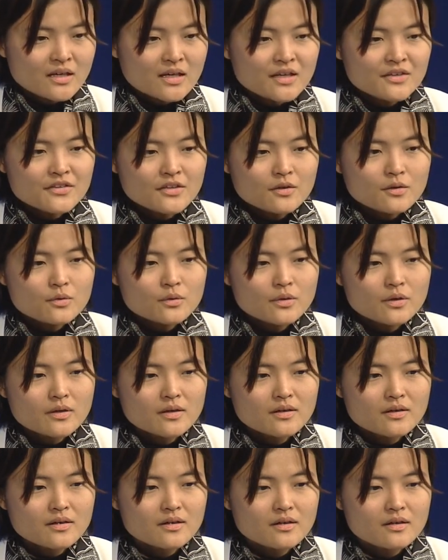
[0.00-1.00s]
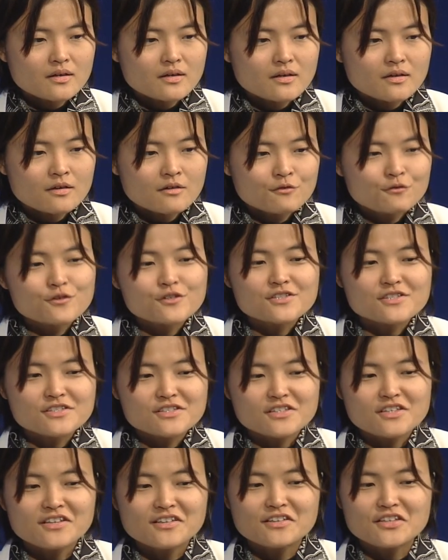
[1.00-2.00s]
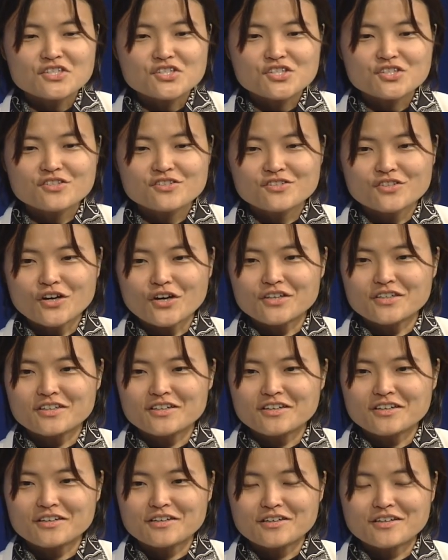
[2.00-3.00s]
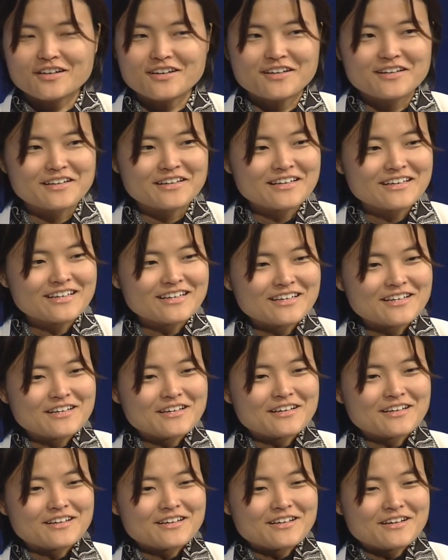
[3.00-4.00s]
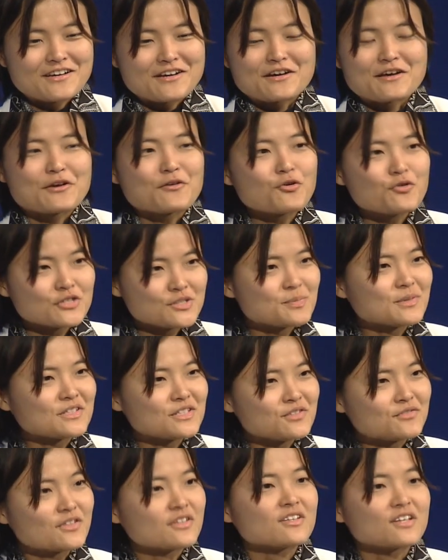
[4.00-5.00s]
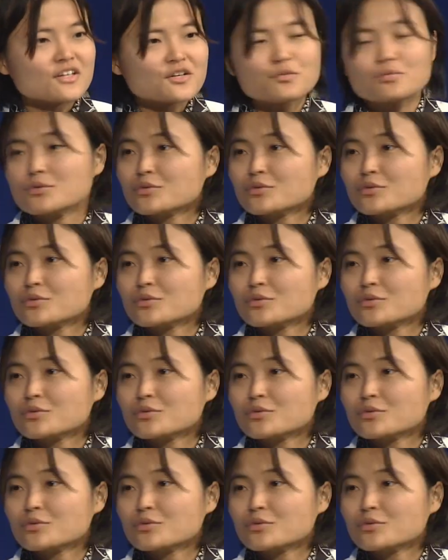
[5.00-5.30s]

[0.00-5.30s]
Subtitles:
I think, firstly, let's not... I always believe in luck.